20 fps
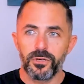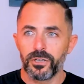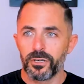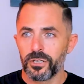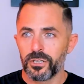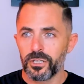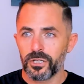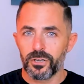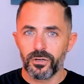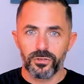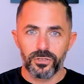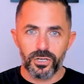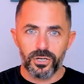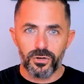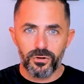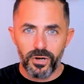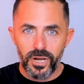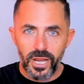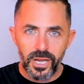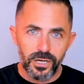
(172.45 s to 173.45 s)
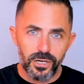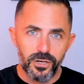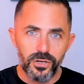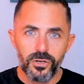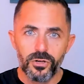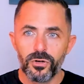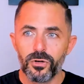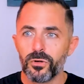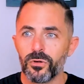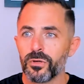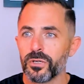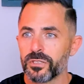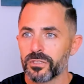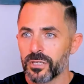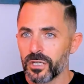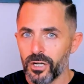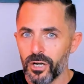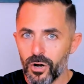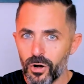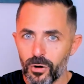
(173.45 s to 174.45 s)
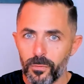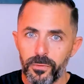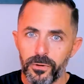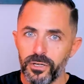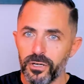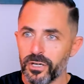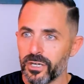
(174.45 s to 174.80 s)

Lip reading: You're going to go to create new. It's going to open.